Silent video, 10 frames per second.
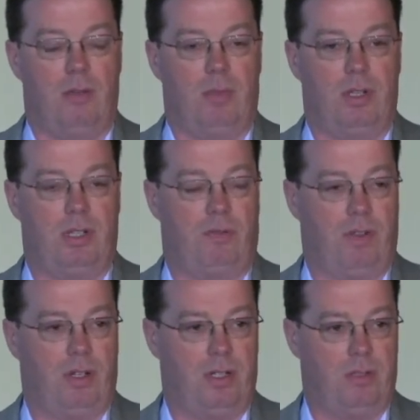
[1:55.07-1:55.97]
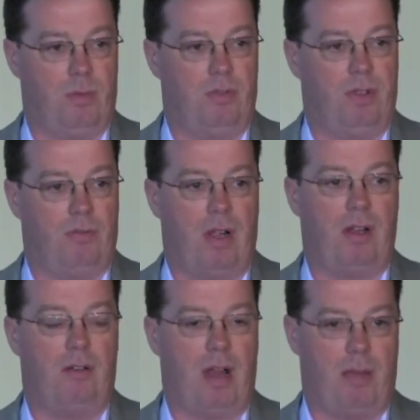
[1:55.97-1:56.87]
but this field is moving
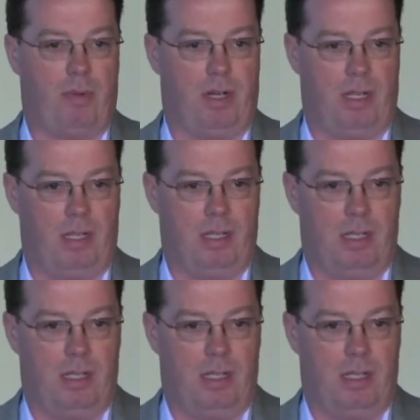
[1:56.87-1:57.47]
very rapidly,